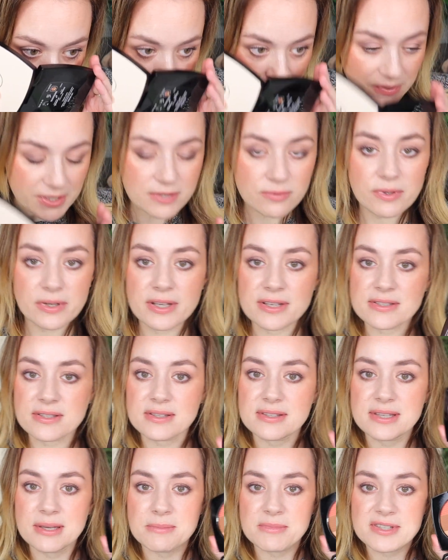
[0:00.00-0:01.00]
This one has the
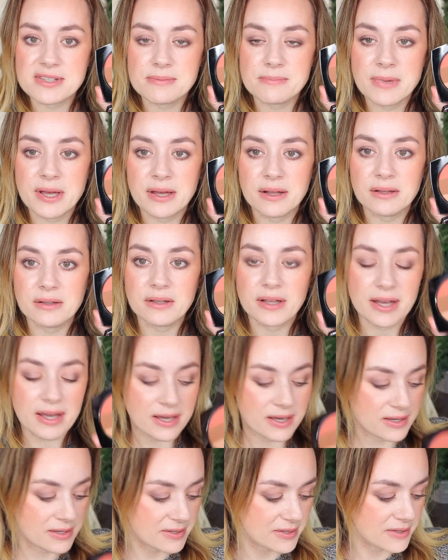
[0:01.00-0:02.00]
same smell
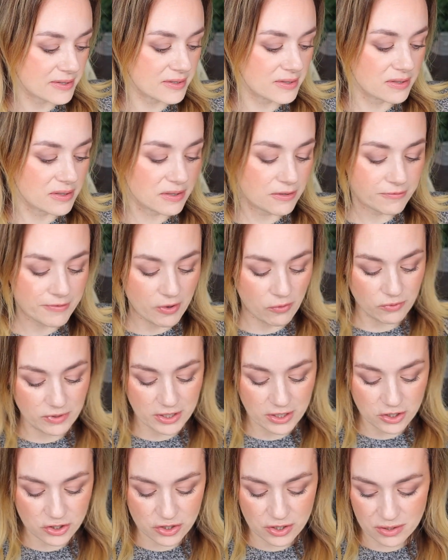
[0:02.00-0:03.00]
as the
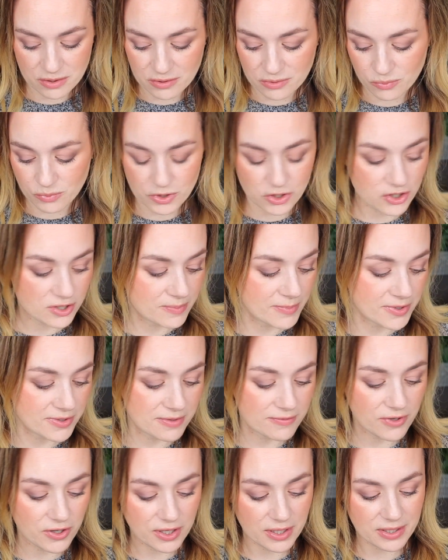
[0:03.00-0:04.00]
foundation, which smells
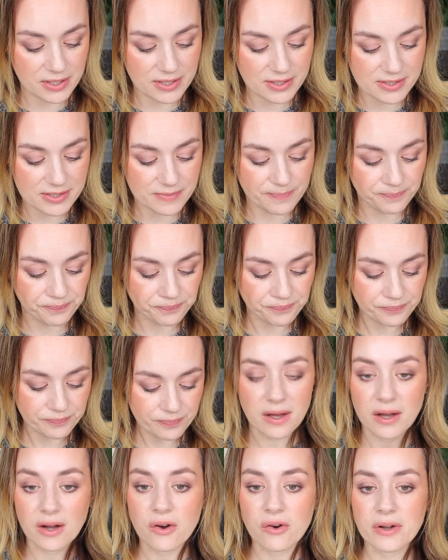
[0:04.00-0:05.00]
very nice.
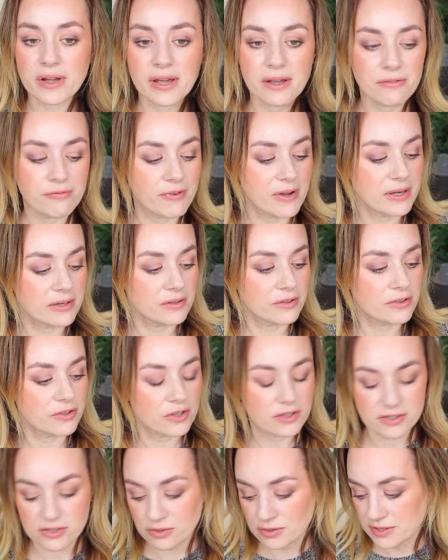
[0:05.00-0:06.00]
Okay, final
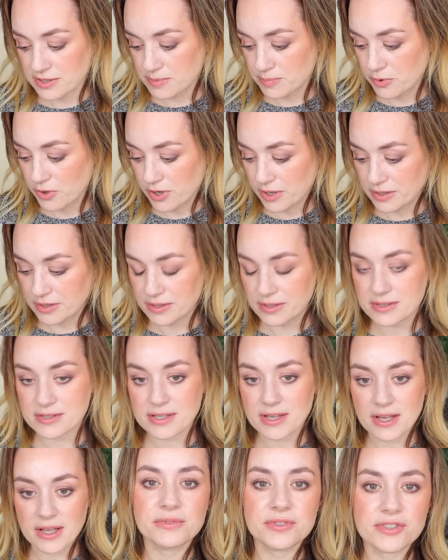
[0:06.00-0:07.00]
thoughts on this product.
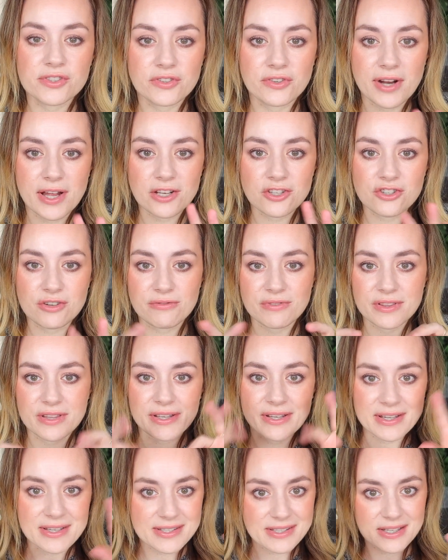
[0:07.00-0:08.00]
Scratch everything
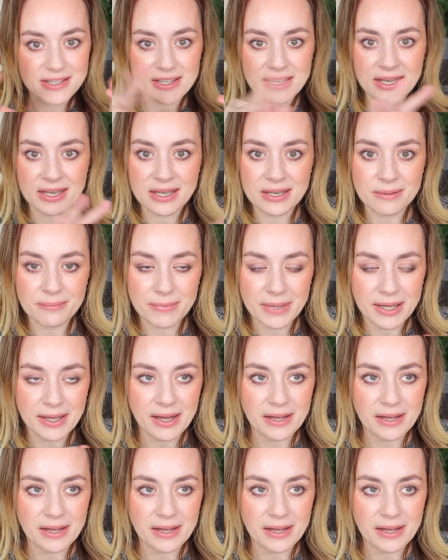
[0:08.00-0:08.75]
I said in my